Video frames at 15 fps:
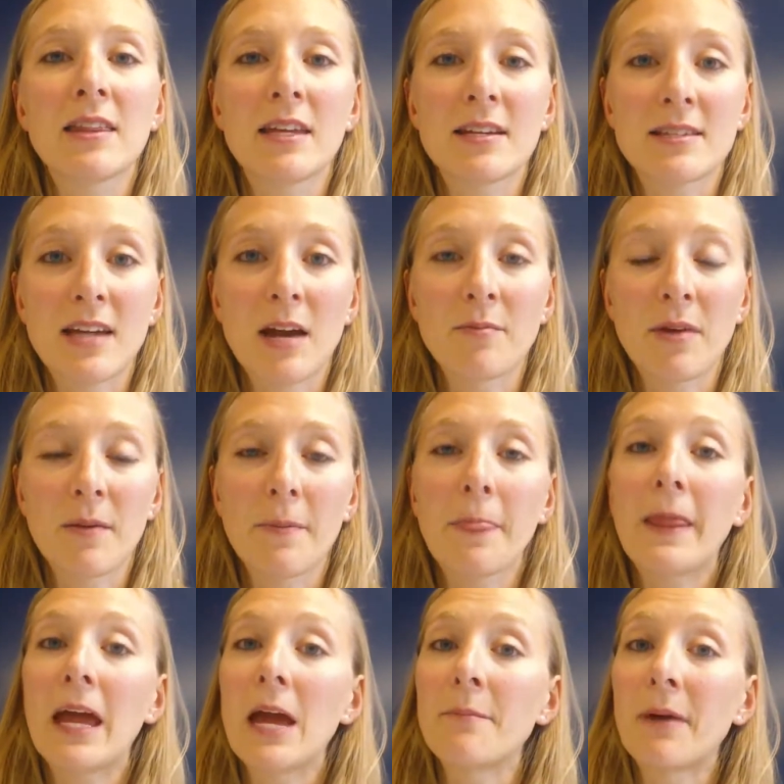the assignment.
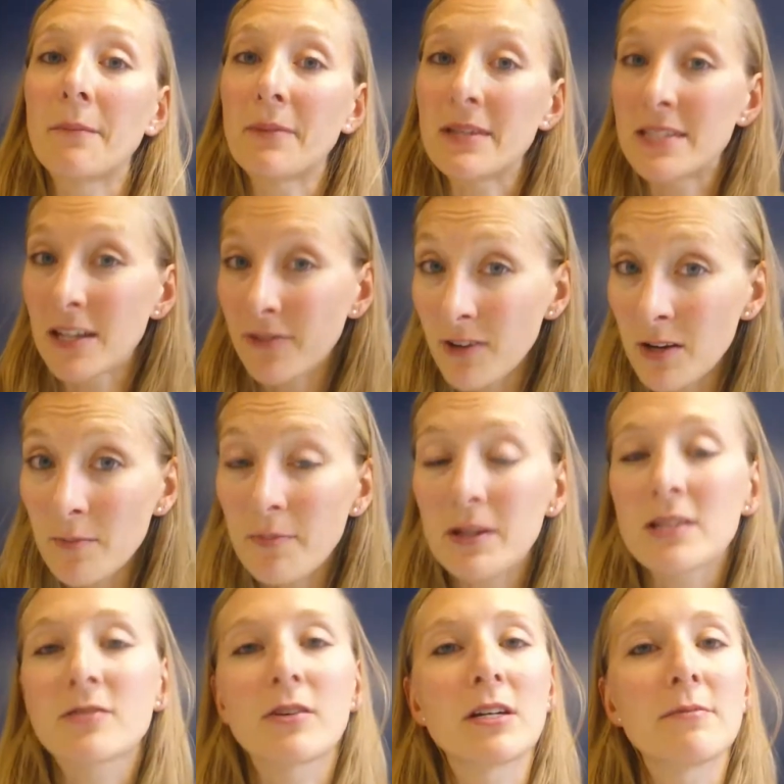It might be different,
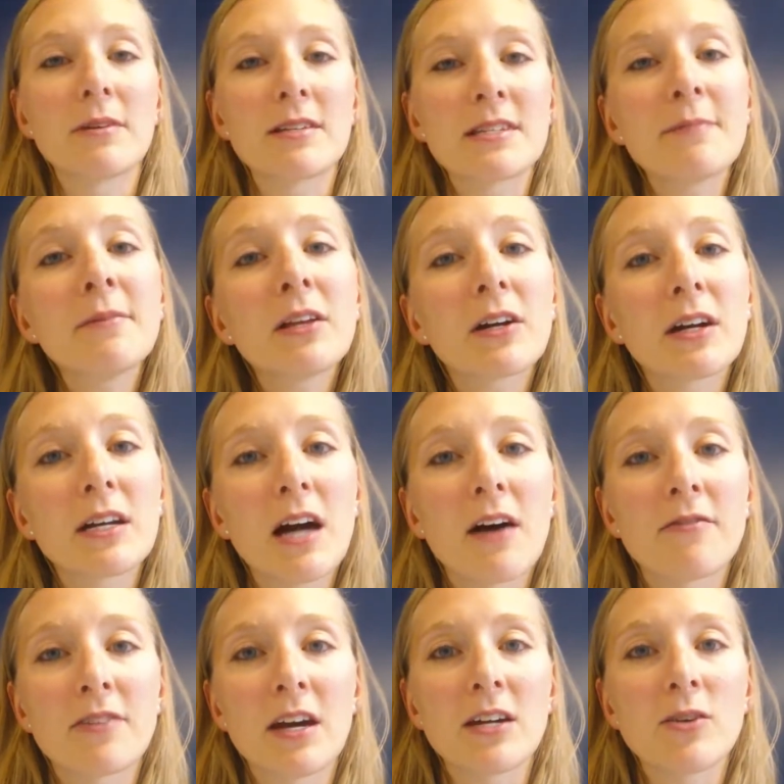but it's going to be similar
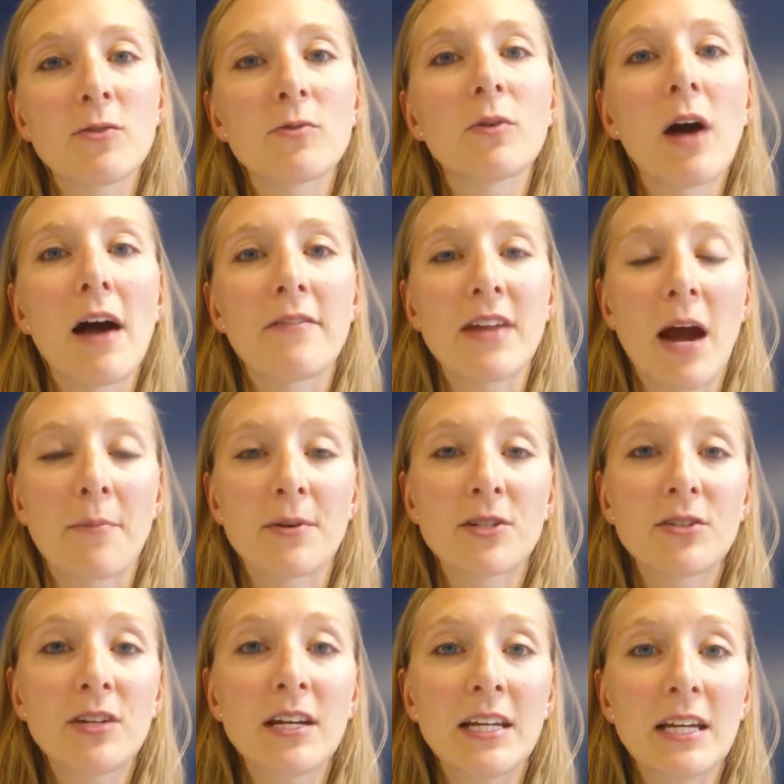enough that you will have the
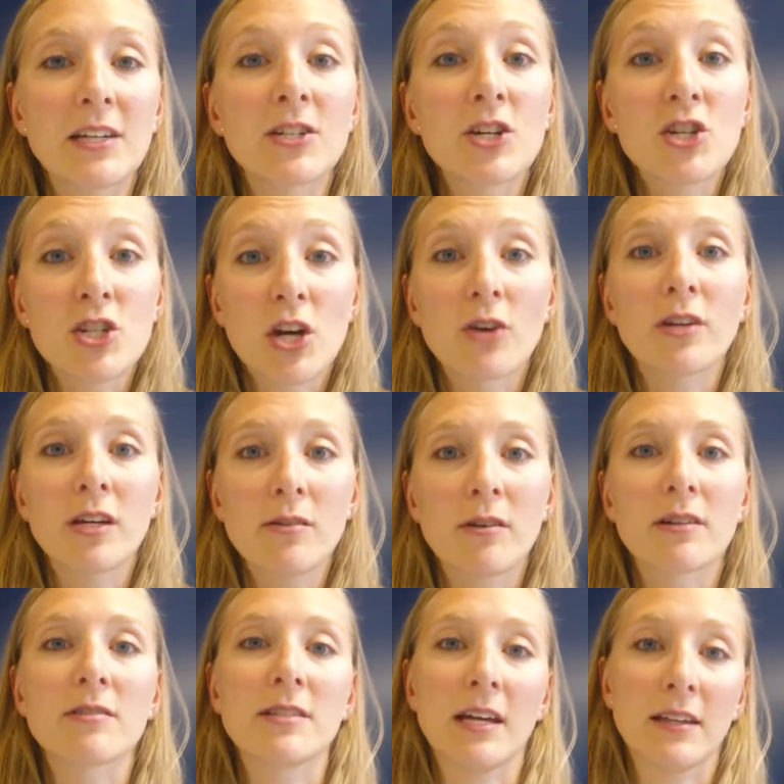opportunity to show that you
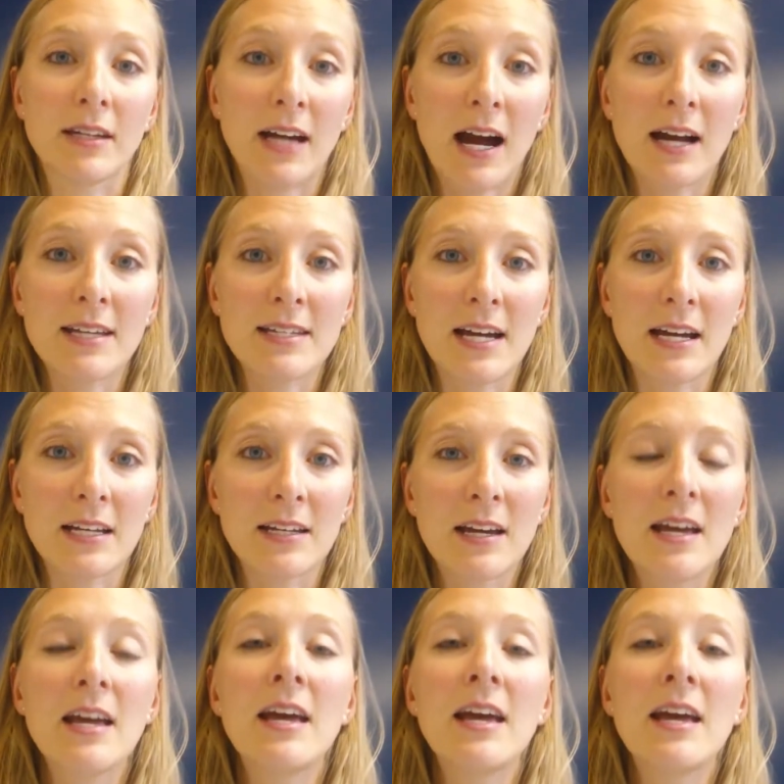understand the content.